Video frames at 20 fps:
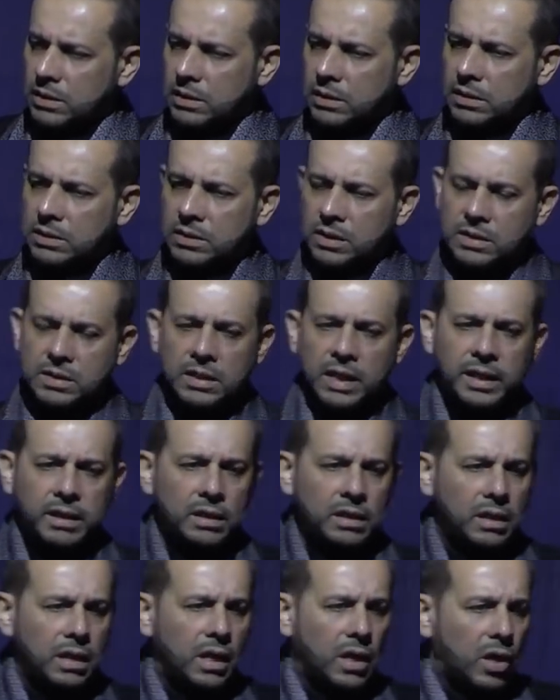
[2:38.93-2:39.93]
just like
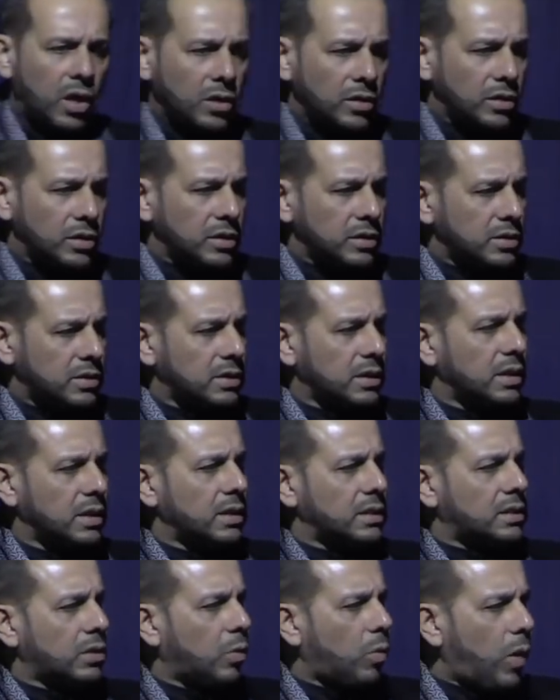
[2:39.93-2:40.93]
Allah honors
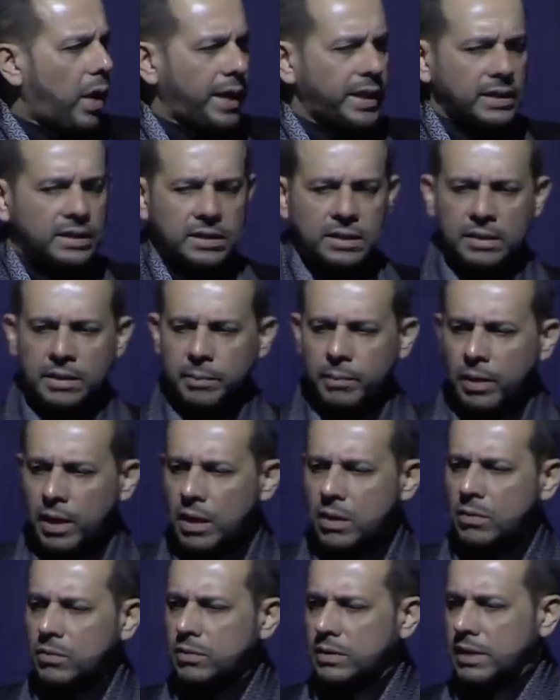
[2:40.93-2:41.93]
the white, the
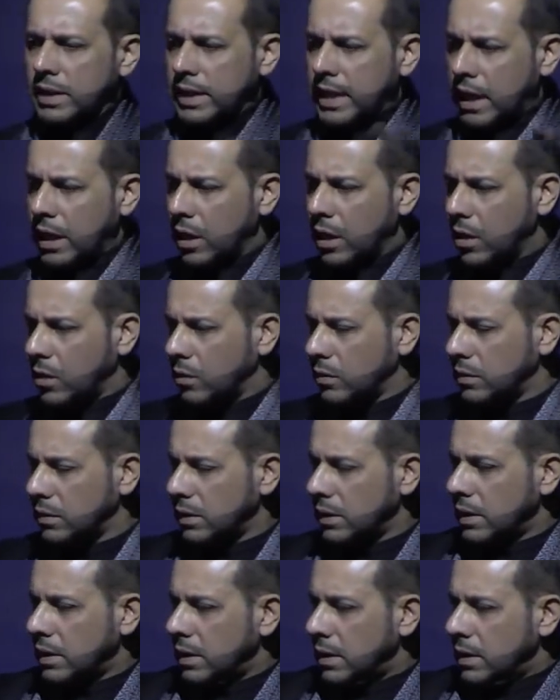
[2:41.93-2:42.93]
brown, the yellow.
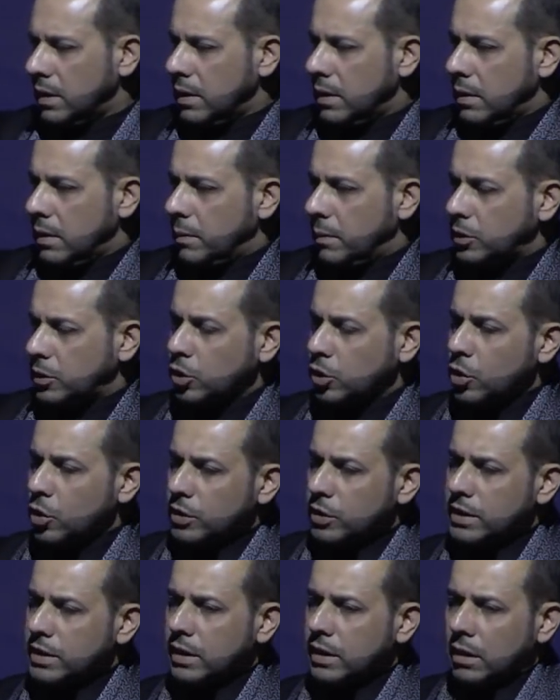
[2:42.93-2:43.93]
But you
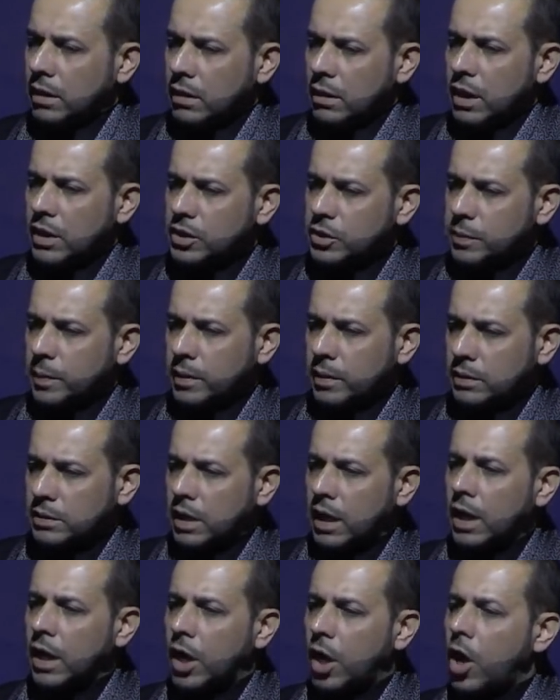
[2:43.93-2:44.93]
notice that Allah subhanahu
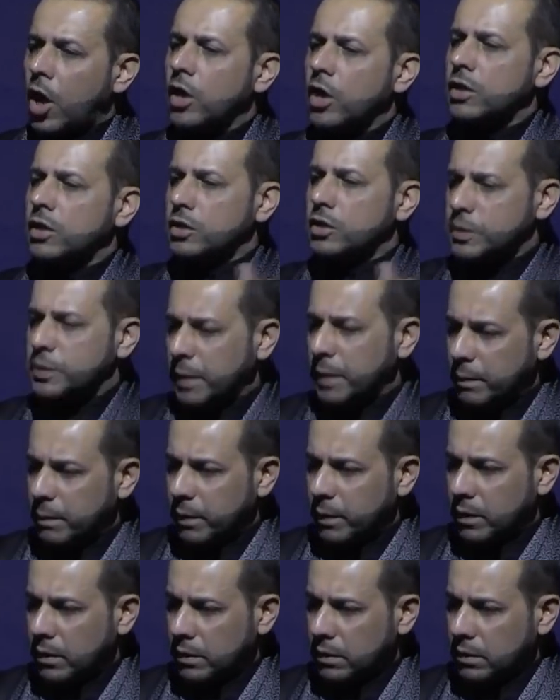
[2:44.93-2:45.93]
wa ta'ala honors
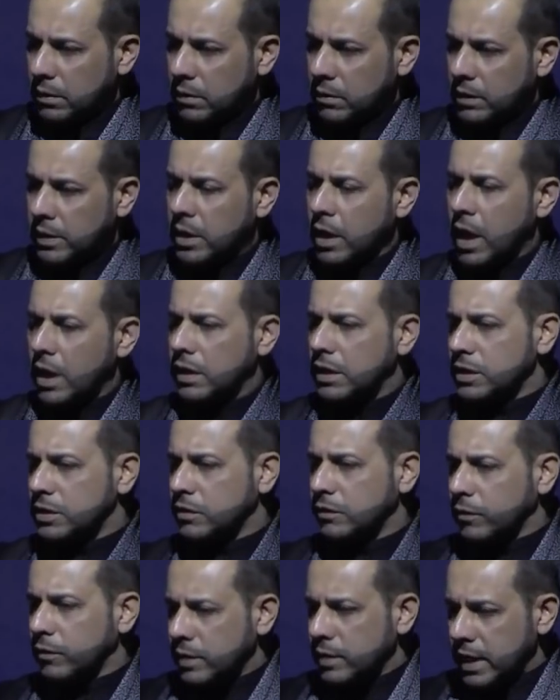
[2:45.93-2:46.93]
people regardless
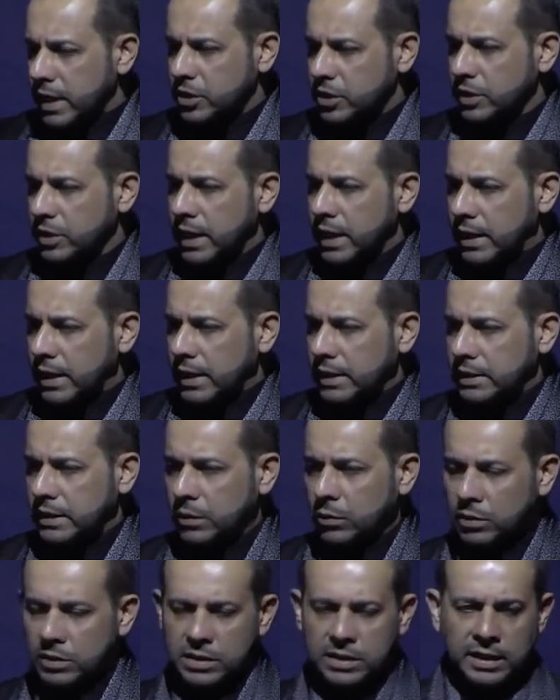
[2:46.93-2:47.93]
of what nationality,
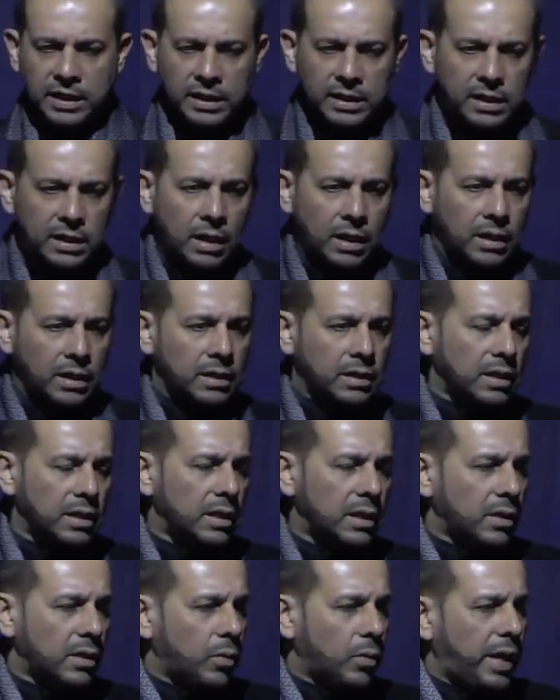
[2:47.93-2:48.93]
what skin color,
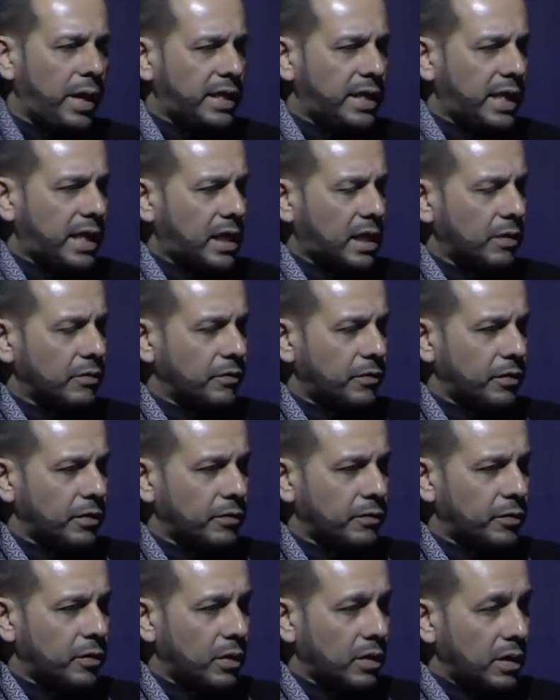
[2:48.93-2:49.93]
where they come from.
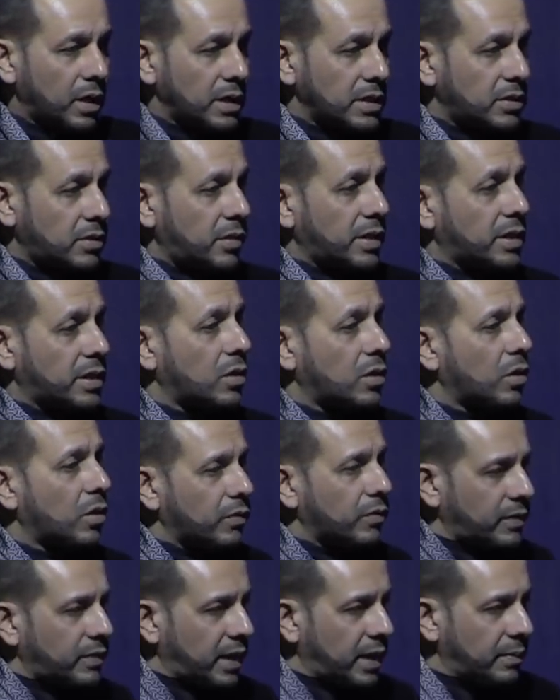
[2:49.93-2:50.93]
For Allah has created all
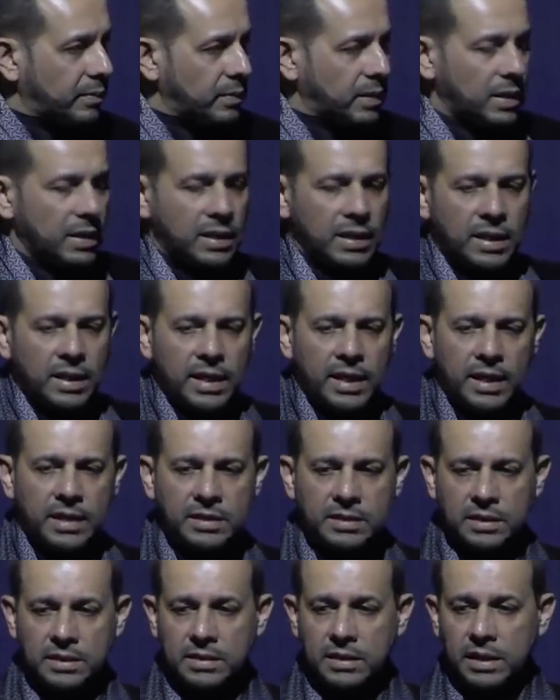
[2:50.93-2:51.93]
of them as
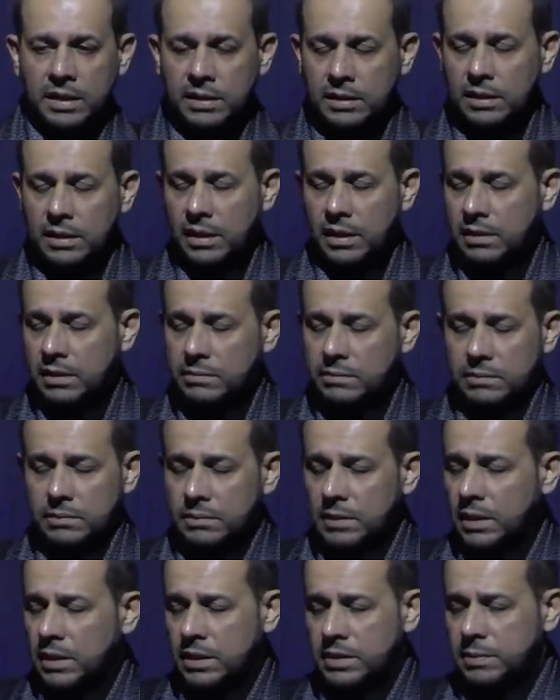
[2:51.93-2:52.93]
His, in
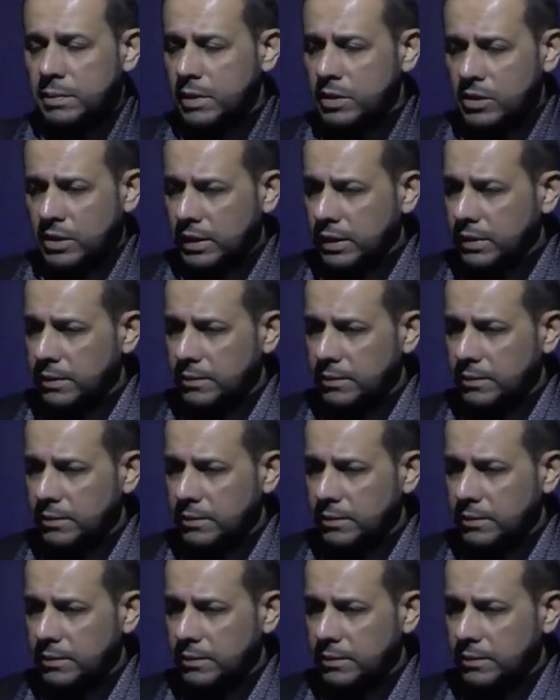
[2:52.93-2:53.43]
His mercy.